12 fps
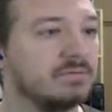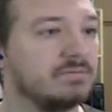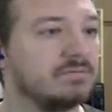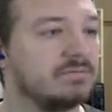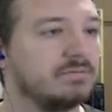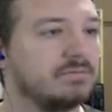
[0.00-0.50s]

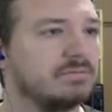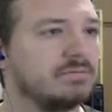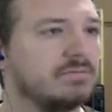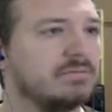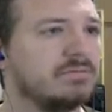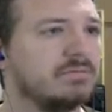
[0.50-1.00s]

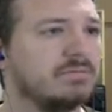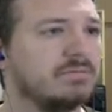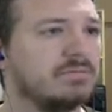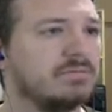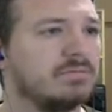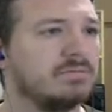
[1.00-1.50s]

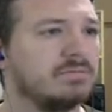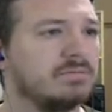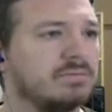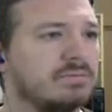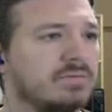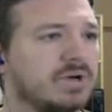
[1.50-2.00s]

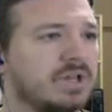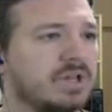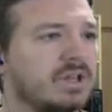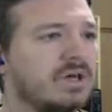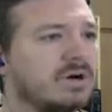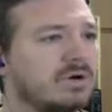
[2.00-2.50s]

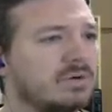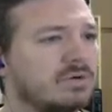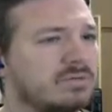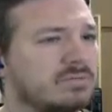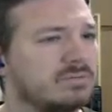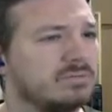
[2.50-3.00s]

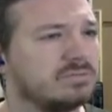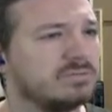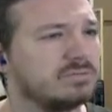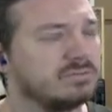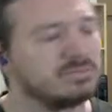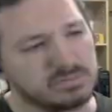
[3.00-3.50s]

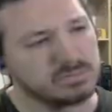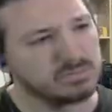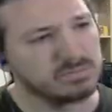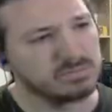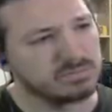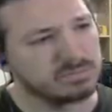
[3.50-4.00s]

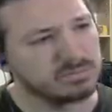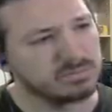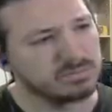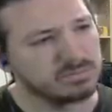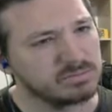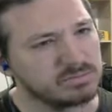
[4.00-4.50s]

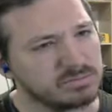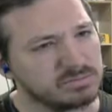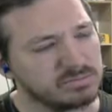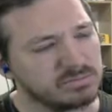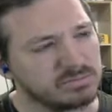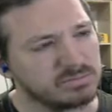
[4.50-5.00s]

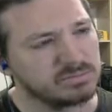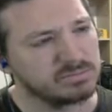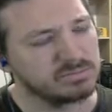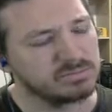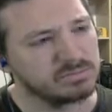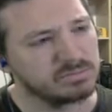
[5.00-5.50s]

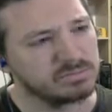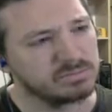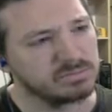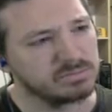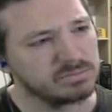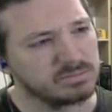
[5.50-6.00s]

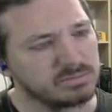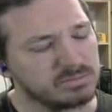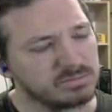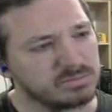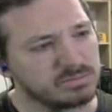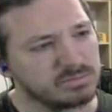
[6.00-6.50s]

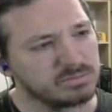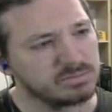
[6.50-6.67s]
No one is speaking in this clip.